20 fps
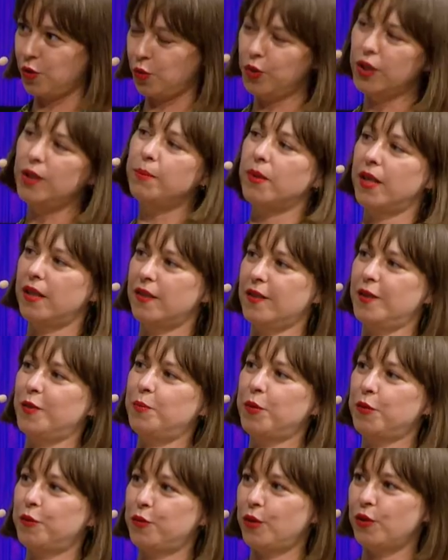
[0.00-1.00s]
three
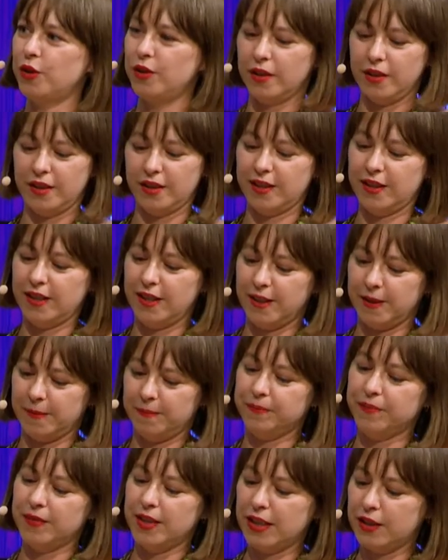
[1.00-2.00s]
months before the
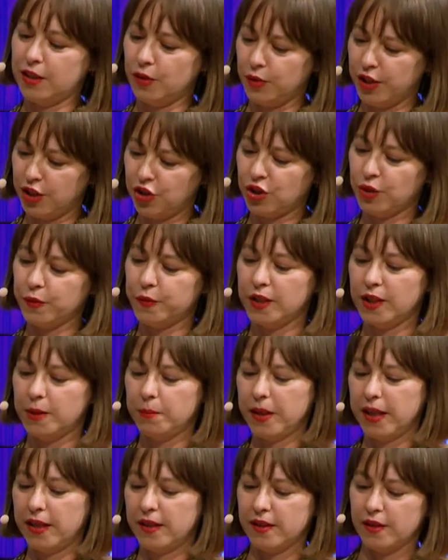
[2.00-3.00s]
um, Declaration of
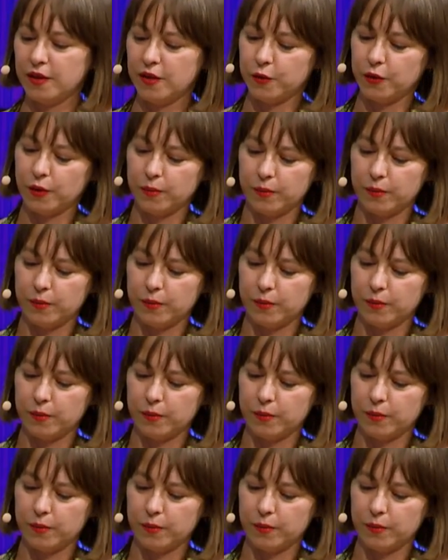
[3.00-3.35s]
Independence